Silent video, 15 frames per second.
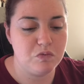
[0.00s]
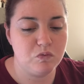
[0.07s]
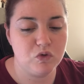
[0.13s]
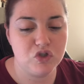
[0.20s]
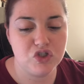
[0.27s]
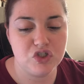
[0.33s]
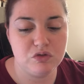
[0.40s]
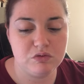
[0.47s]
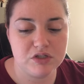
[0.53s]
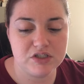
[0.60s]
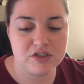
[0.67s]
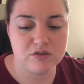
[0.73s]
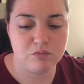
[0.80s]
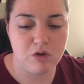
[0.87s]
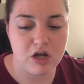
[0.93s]
we'll do a
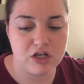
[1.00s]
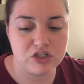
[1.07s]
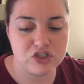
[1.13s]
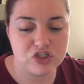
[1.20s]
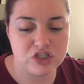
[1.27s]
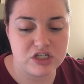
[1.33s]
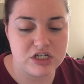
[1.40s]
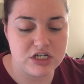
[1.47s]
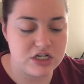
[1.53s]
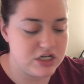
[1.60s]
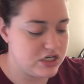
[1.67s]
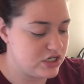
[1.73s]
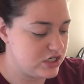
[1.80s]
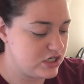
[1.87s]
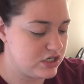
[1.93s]
swatch
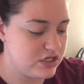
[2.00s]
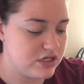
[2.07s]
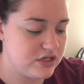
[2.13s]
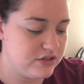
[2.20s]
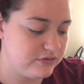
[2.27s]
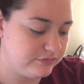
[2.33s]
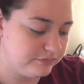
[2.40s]
here.